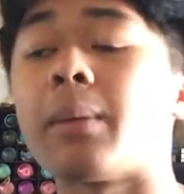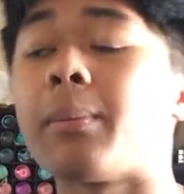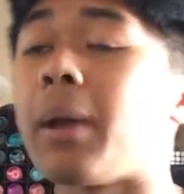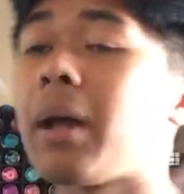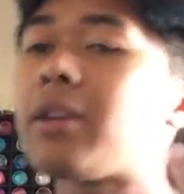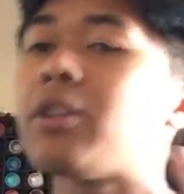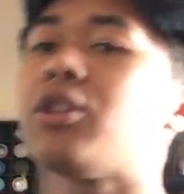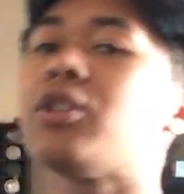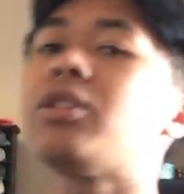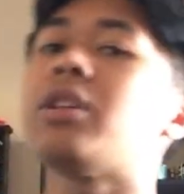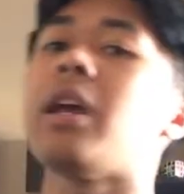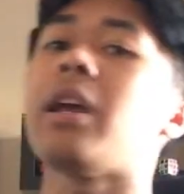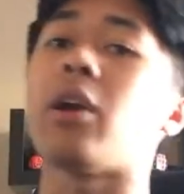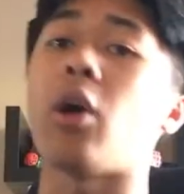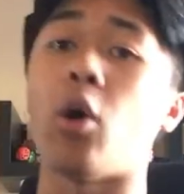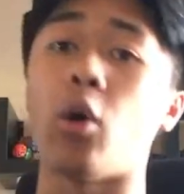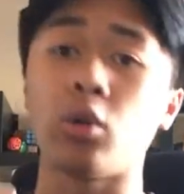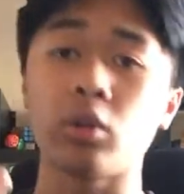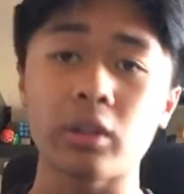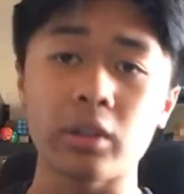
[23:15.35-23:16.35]
I'm not just saying
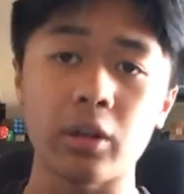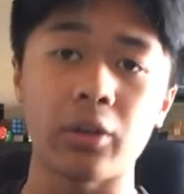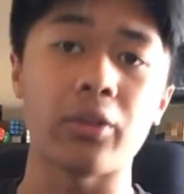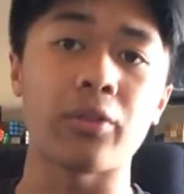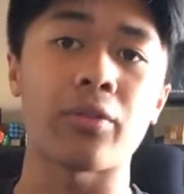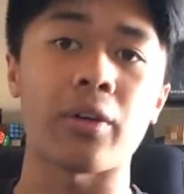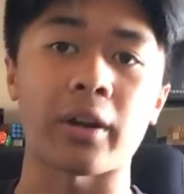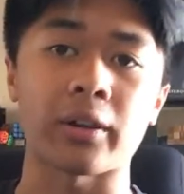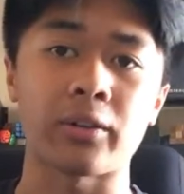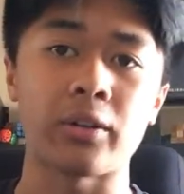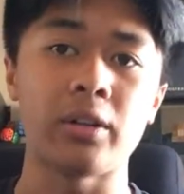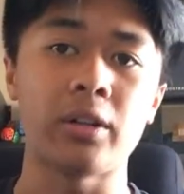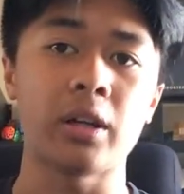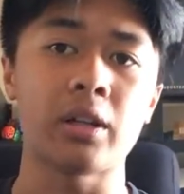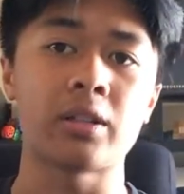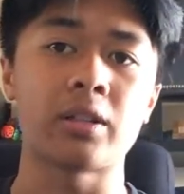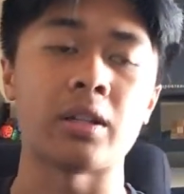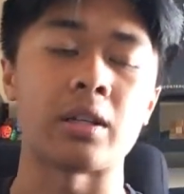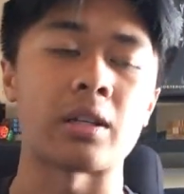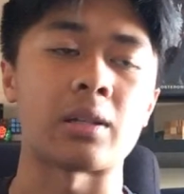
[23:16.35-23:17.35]
only Yo-Yo Factory
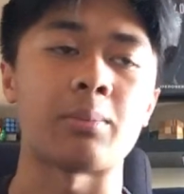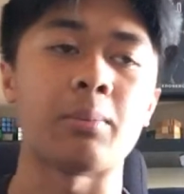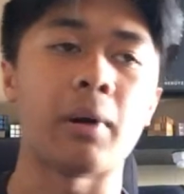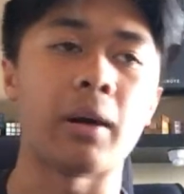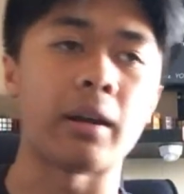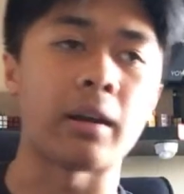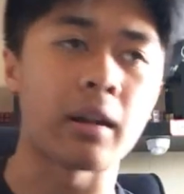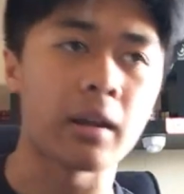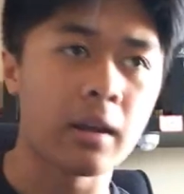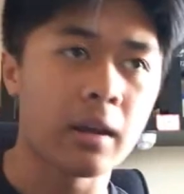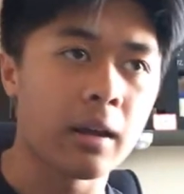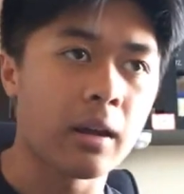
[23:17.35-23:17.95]
does this, but